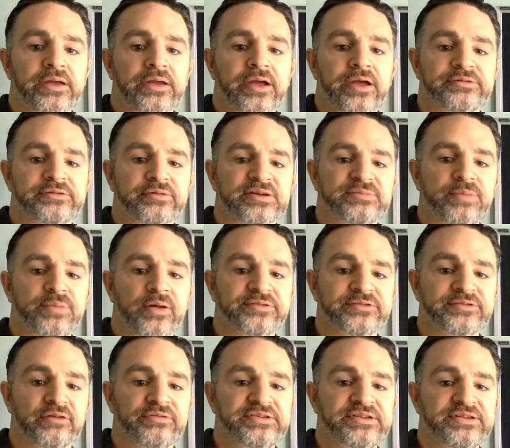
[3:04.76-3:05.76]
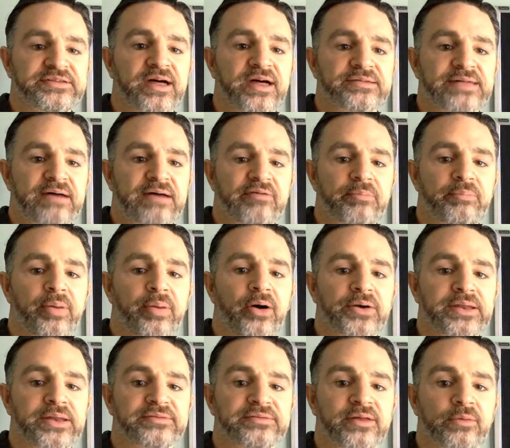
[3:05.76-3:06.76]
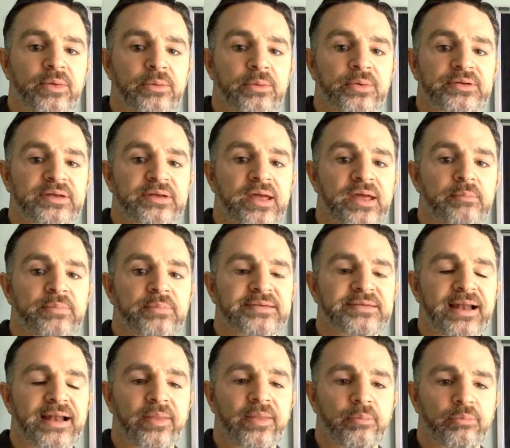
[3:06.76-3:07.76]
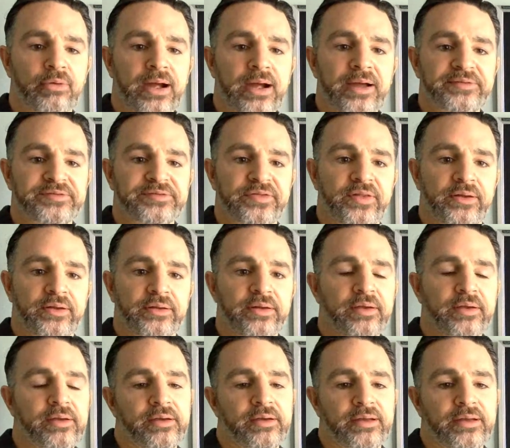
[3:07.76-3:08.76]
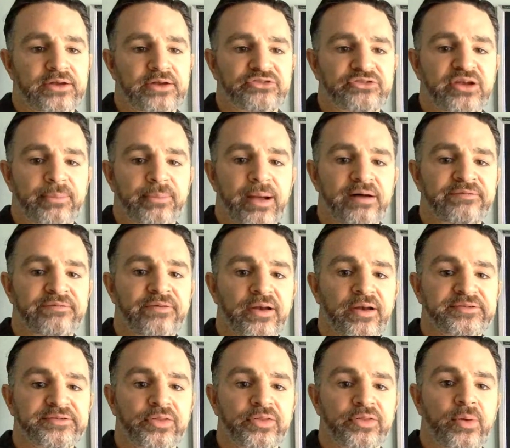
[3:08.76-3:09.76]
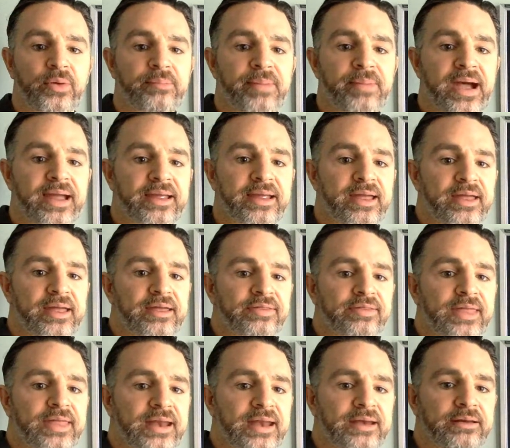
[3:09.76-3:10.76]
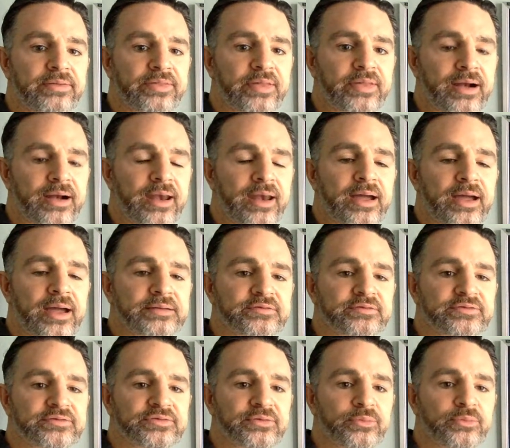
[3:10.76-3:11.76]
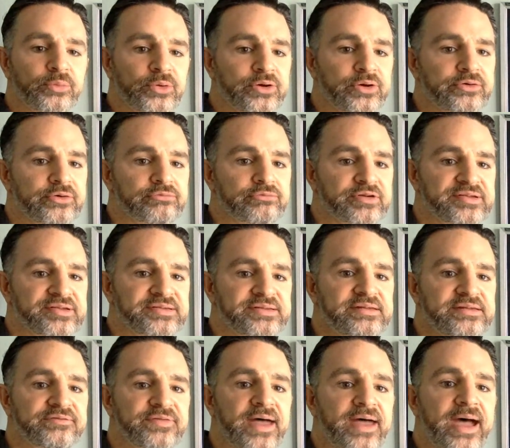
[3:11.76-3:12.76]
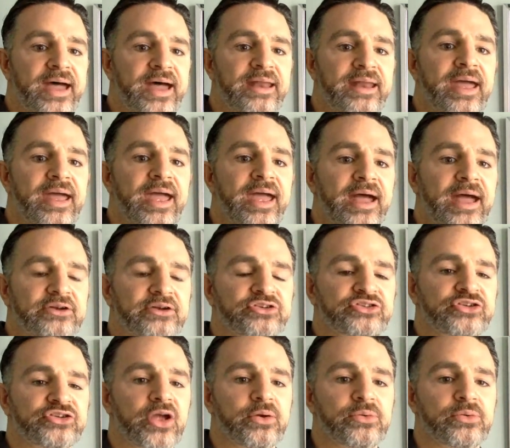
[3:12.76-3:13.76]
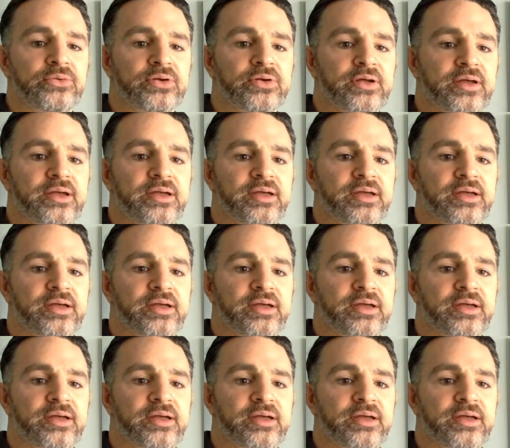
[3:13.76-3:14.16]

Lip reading: because the response obviously does have a body. So we would be telling the browser that an HTML file is on the way back. Then the client would receive that and showed